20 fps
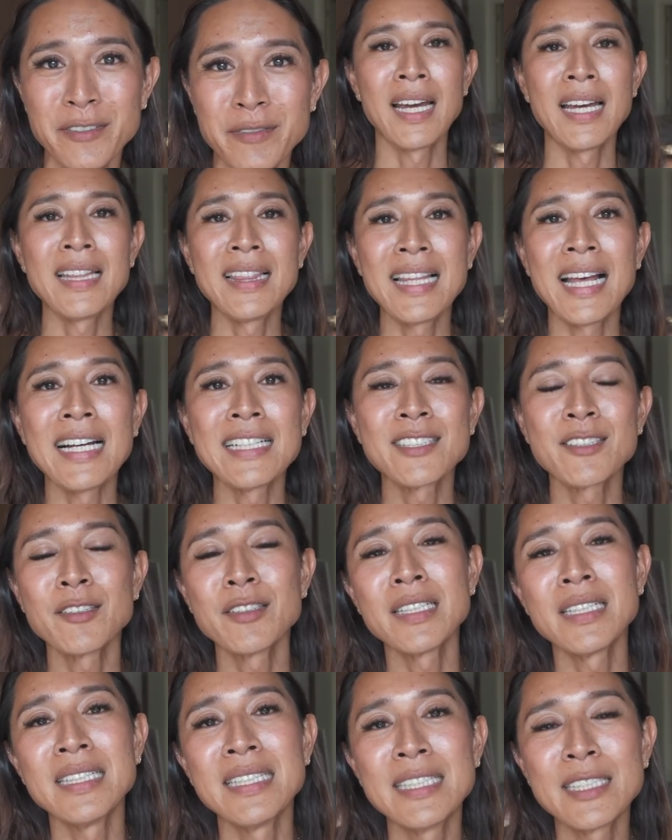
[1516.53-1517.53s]
And last on
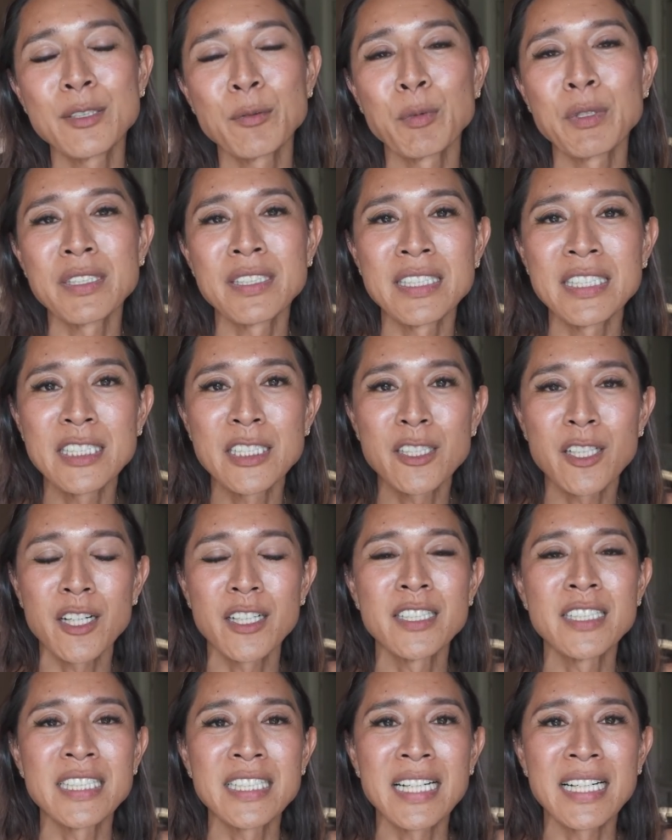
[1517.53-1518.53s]
the list was the
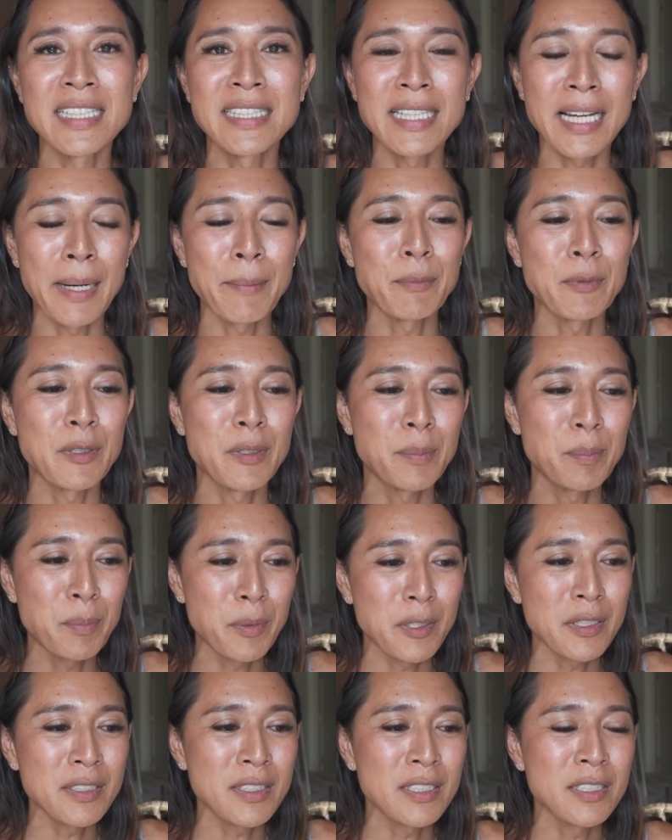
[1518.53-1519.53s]
charging adapter
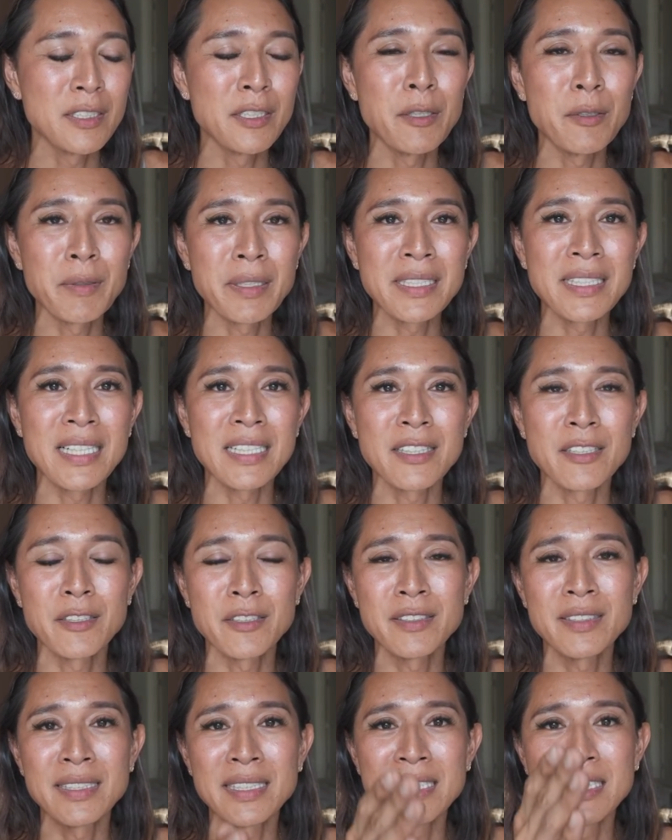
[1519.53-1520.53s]
ports. Knowing that
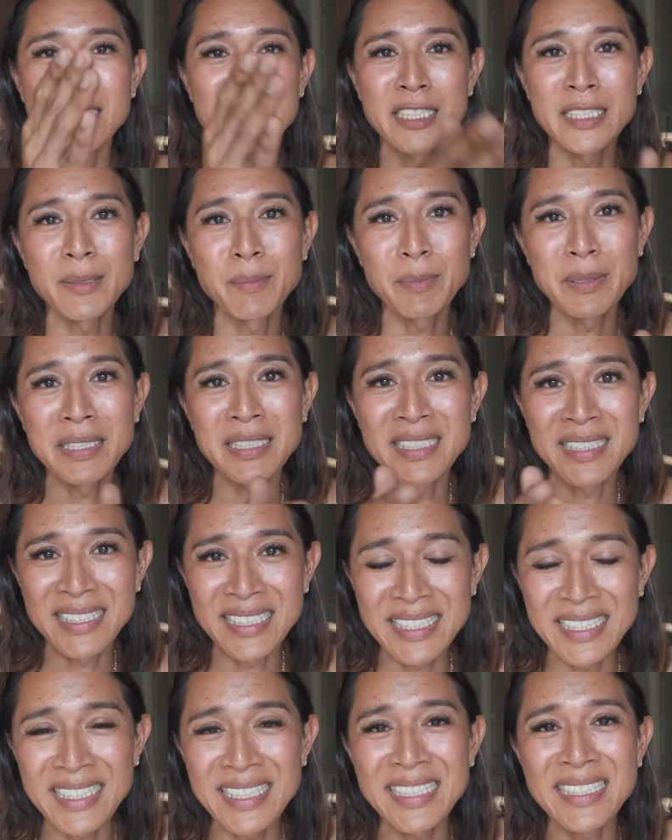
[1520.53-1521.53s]
there's the
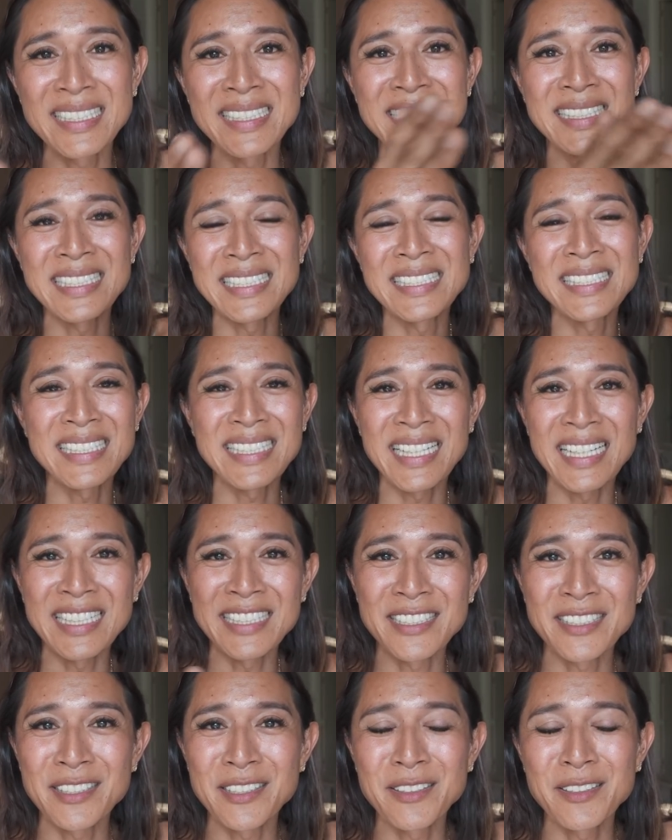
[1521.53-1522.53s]
GBT, the
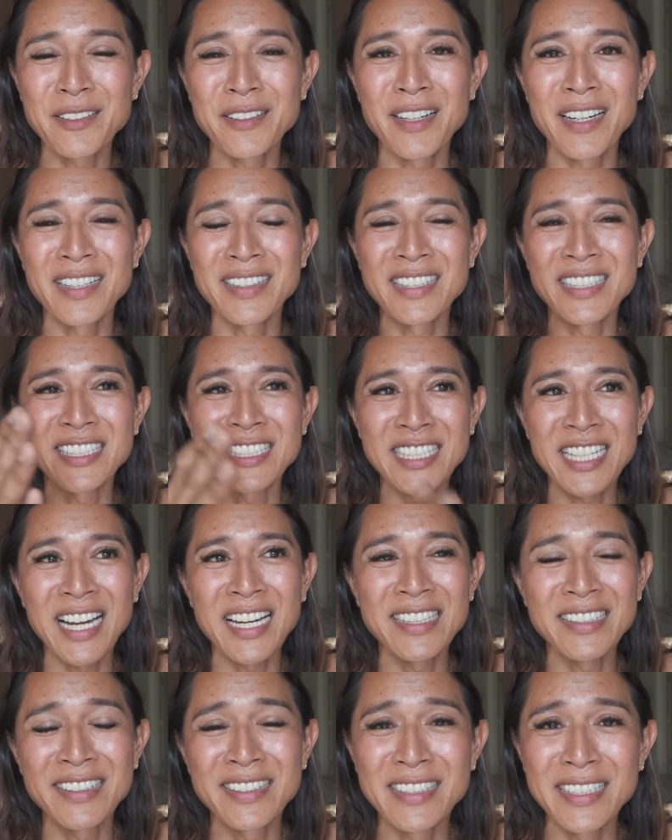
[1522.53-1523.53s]
CCS2, and the
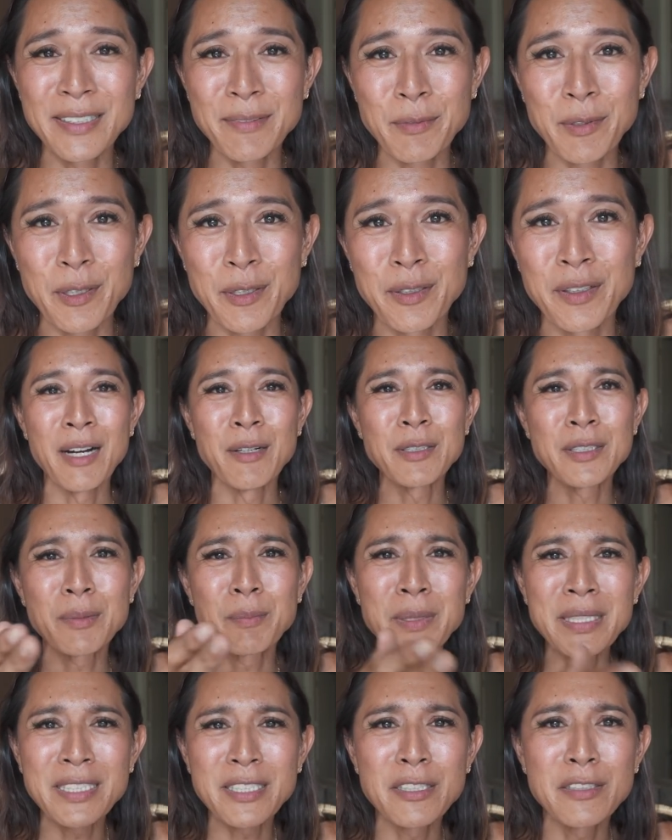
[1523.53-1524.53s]
CHAD Demo, I was a
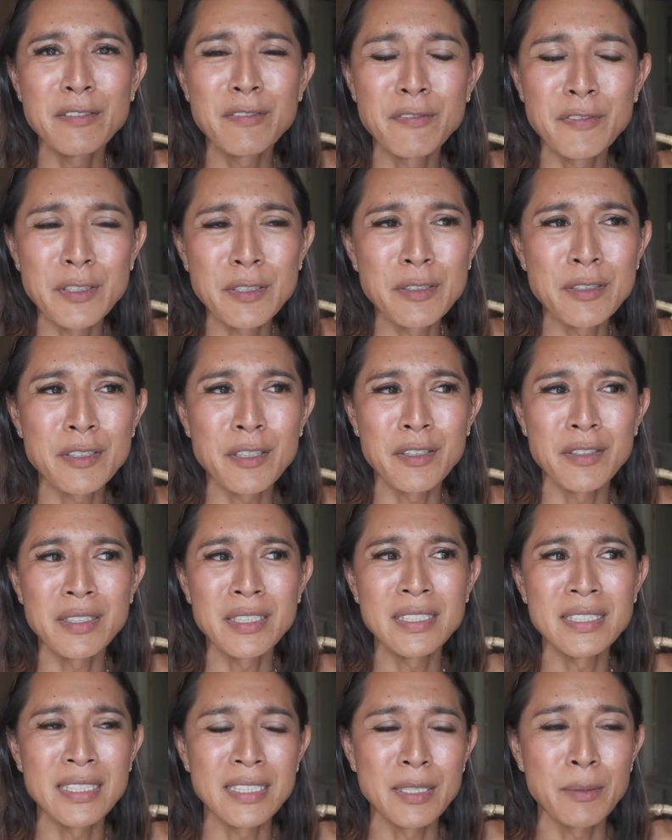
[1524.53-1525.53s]
bit confused on
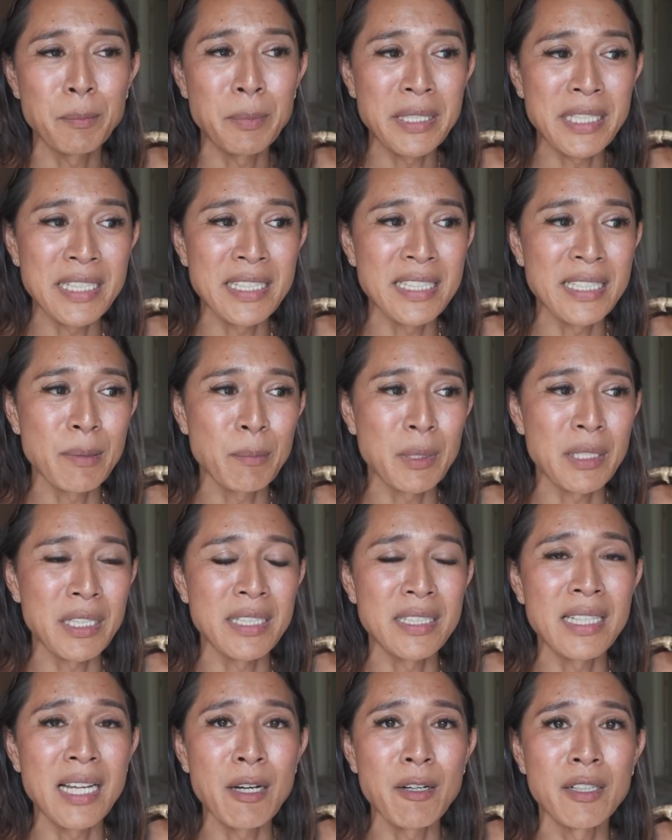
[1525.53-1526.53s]
this in the beginning, but I
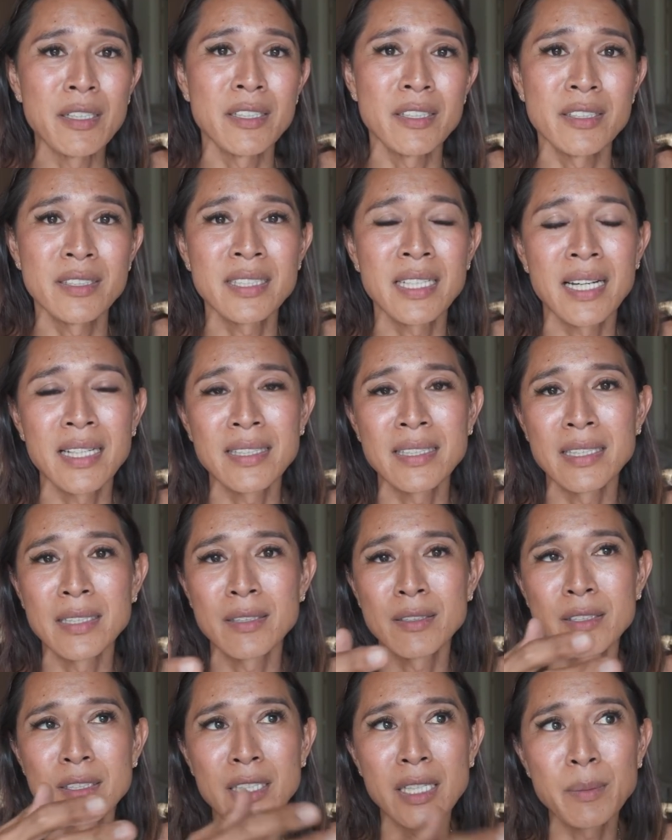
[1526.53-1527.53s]
now understand
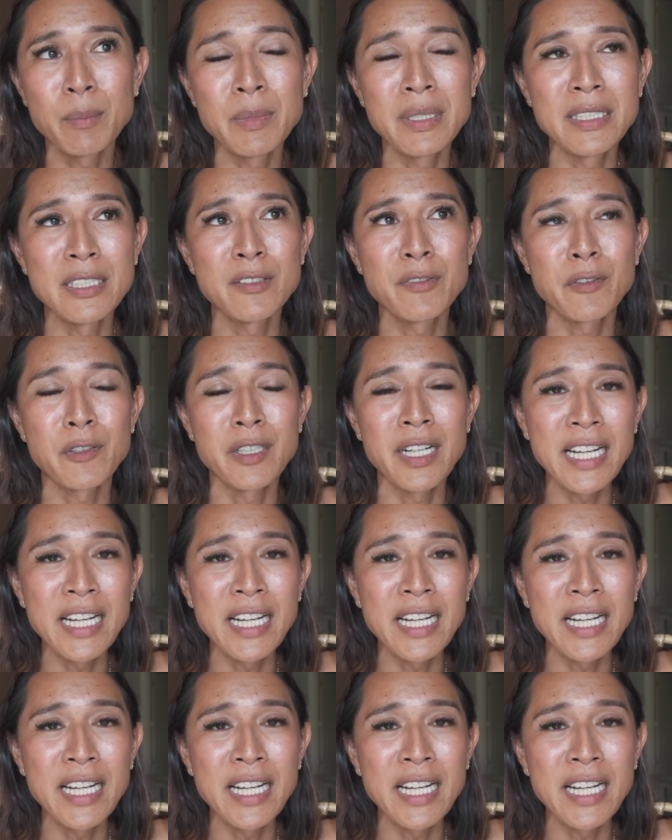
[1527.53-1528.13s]
that some is for